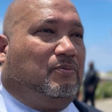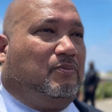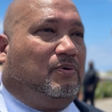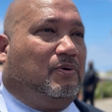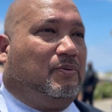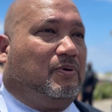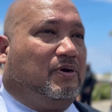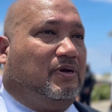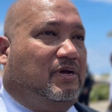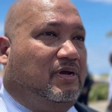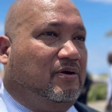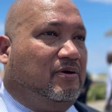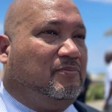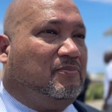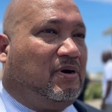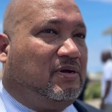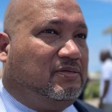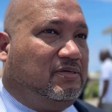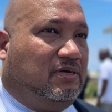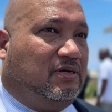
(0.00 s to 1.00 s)
We were here in
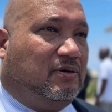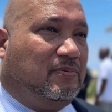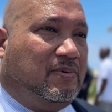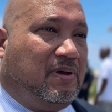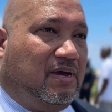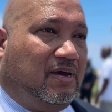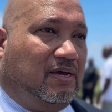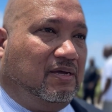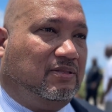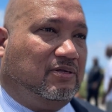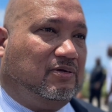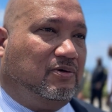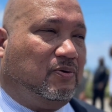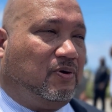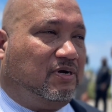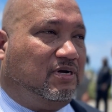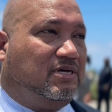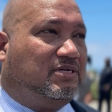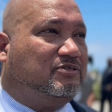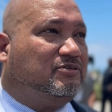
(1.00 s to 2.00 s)
Montego Bay to do
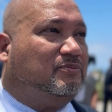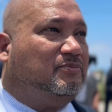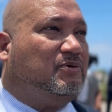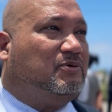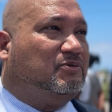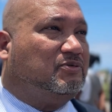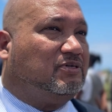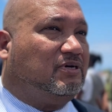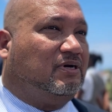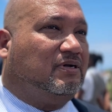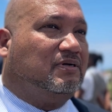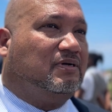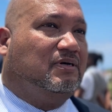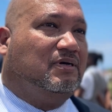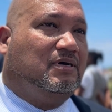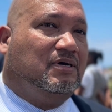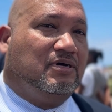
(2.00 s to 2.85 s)
a distribution